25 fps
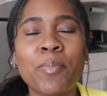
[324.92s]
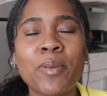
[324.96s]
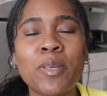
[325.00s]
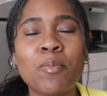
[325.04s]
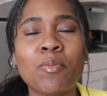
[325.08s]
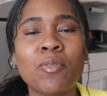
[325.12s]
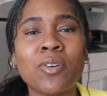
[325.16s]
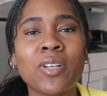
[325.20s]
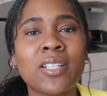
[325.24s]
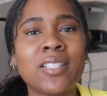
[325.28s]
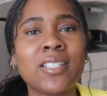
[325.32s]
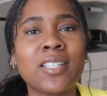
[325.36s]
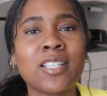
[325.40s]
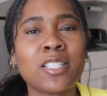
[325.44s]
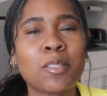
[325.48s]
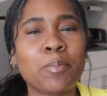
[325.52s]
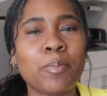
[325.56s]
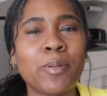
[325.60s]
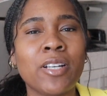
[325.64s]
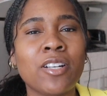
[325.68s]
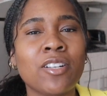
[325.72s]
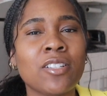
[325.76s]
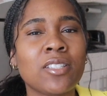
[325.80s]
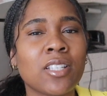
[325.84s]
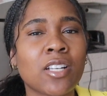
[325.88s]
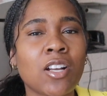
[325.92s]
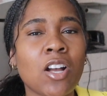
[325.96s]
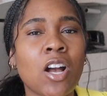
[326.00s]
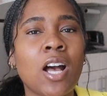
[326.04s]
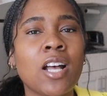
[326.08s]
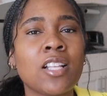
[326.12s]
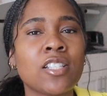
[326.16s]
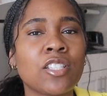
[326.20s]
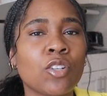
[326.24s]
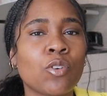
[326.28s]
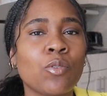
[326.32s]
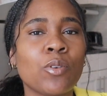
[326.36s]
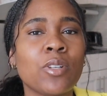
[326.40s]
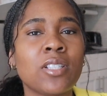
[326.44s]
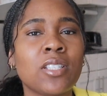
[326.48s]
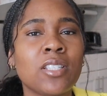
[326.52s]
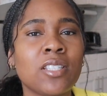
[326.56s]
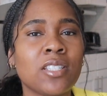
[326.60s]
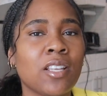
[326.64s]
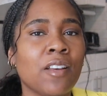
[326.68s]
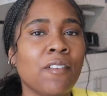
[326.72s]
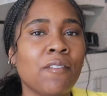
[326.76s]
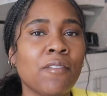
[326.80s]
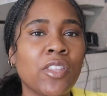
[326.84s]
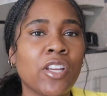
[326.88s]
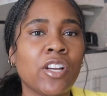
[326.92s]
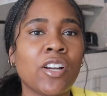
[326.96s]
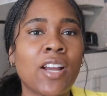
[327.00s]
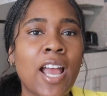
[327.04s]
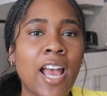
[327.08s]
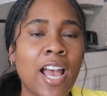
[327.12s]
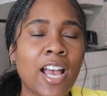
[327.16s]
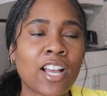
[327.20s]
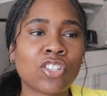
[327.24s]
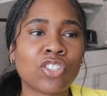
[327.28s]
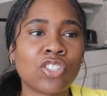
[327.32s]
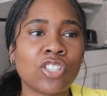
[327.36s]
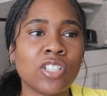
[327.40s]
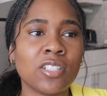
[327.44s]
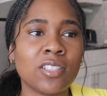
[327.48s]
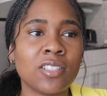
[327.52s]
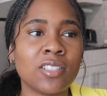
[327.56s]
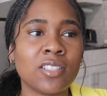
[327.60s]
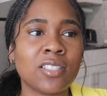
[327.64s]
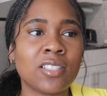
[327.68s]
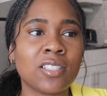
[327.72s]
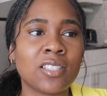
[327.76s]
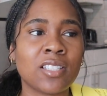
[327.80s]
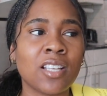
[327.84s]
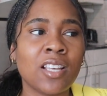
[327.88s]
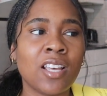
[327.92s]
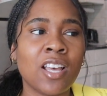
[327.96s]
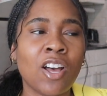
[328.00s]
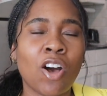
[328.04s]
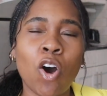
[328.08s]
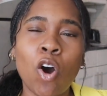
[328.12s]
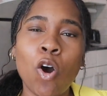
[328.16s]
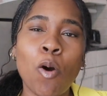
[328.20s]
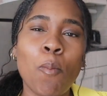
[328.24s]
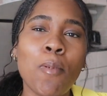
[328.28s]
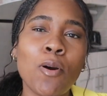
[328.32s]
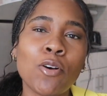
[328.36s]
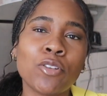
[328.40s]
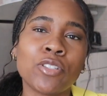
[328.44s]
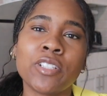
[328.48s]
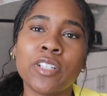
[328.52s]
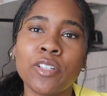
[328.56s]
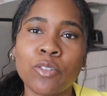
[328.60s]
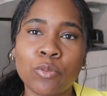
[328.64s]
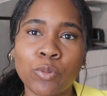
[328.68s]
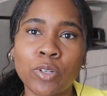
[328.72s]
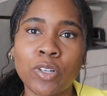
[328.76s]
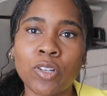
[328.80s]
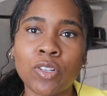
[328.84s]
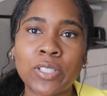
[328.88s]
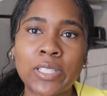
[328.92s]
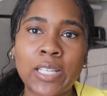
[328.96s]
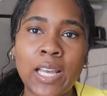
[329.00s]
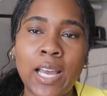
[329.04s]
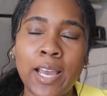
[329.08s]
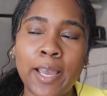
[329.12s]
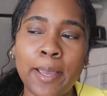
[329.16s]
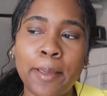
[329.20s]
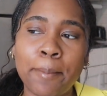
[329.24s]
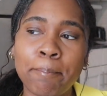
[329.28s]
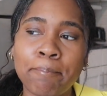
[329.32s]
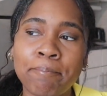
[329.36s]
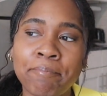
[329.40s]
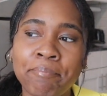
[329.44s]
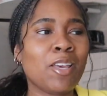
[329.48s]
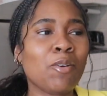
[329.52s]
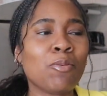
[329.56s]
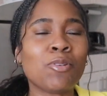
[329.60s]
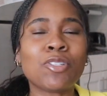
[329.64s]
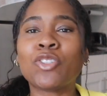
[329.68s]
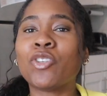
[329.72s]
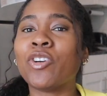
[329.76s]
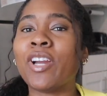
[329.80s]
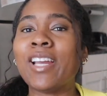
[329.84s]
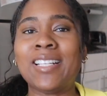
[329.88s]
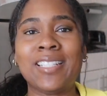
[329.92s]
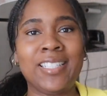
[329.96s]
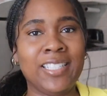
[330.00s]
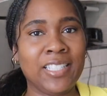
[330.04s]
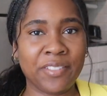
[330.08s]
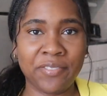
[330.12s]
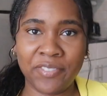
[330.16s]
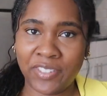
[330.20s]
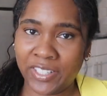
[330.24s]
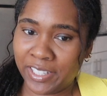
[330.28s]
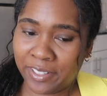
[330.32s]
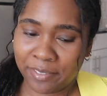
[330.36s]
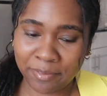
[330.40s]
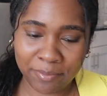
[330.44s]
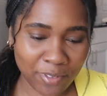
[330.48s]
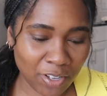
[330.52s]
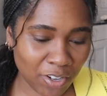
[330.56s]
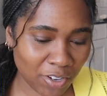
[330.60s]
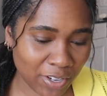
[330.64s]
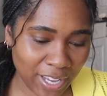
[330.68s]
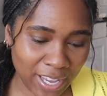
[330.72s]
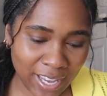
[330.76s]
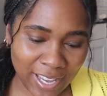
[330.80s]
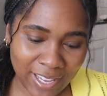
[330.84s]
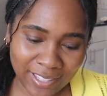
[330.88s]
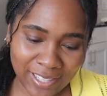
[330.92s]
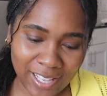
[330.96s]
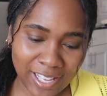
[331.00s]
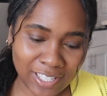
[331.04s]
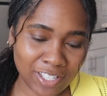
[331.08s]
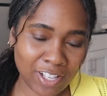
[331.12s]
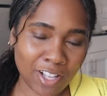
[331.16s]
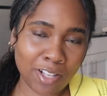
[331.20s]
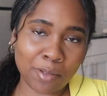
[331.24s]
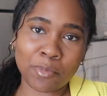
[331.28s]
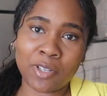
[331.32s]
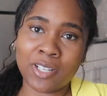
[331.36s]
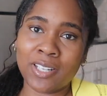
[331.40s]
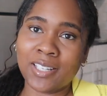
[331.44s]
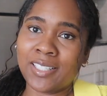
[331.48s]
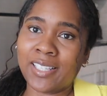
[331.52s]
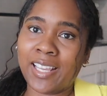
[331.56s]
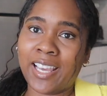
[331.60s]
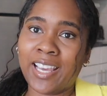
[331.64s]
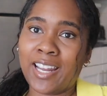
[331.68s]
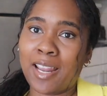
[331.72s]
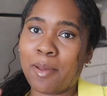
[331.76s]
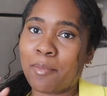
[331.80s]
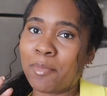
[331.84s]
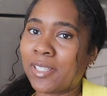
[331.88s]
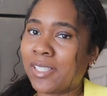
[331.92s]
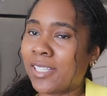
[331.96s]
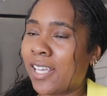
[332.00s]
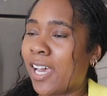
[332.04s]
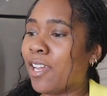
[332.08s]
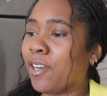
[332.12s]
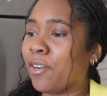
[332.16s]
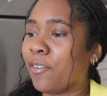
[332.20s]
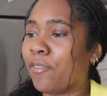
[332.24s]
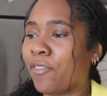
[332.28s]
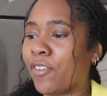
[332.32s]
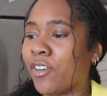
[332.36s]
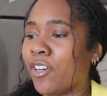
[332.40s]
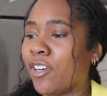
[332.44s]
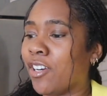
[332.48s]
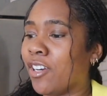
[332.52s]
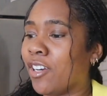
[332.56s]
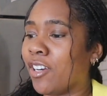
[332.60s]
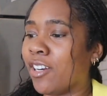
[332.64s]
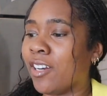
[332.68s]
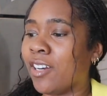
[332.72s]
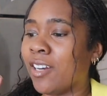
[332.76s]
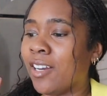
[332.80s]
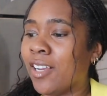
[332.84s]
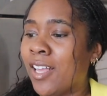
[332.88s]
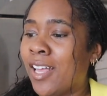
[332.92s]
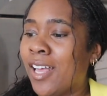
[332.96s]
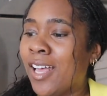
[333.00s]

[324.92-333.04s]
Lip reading: people get to experience the consequences of their actions almost in real time. It was great TV, okay? That's all I'm gonna say. And I'm excited for